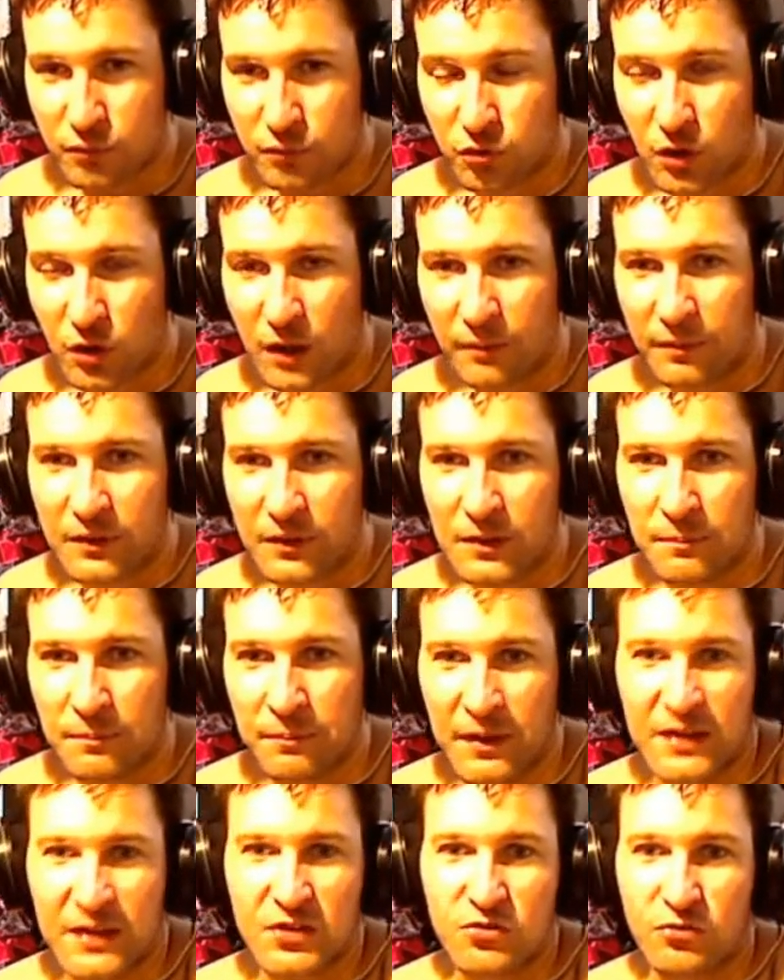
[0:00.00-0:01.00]
Probably the
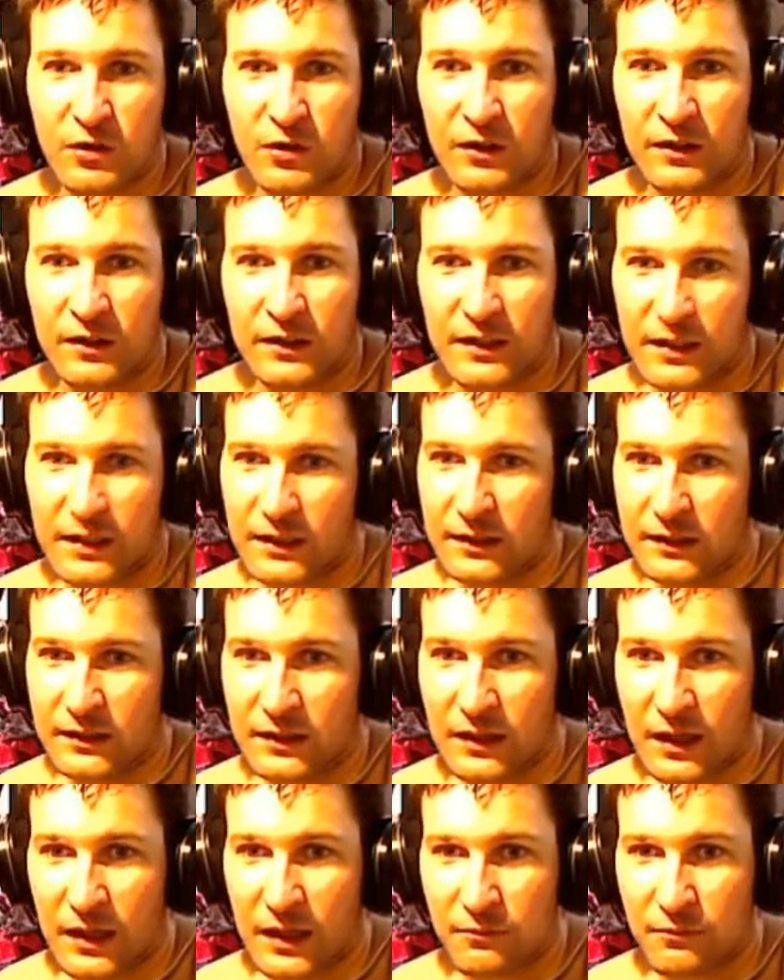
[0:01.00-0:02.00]
best relic in the
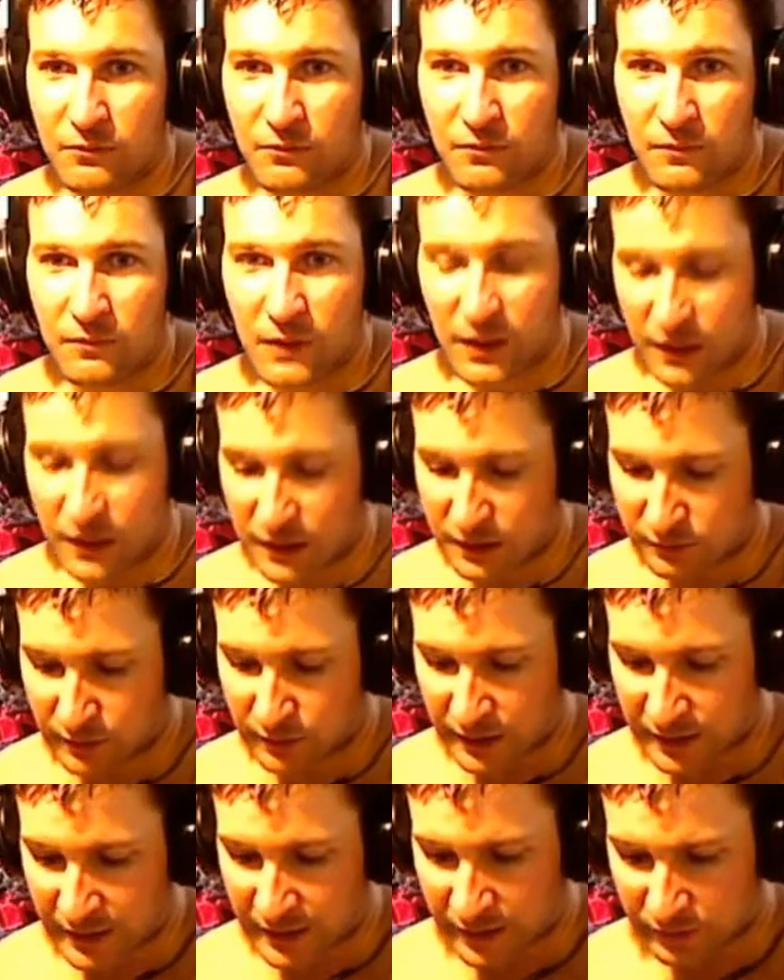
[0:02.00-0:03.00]
game
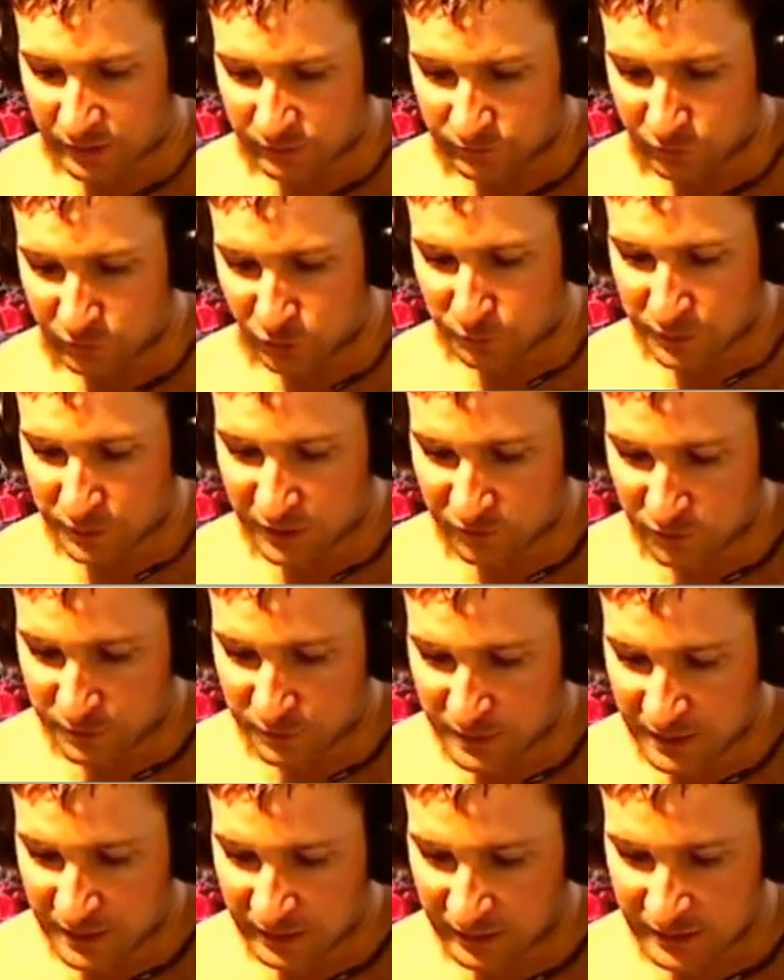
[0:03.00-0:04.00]
right now, for
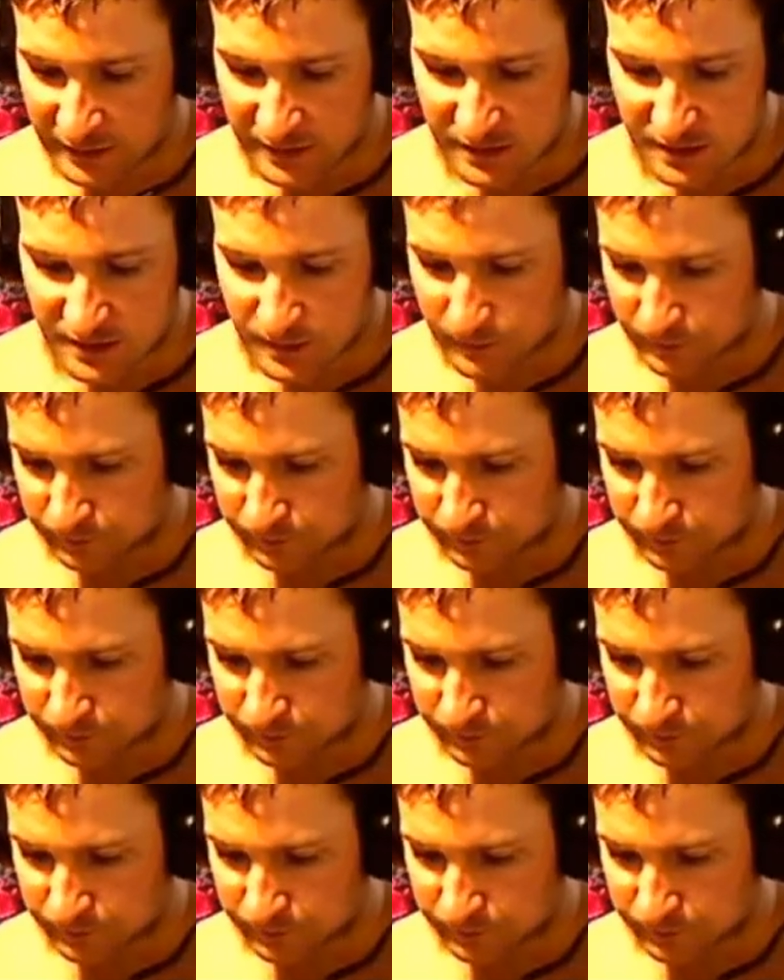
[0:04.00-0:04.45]
PvP at least.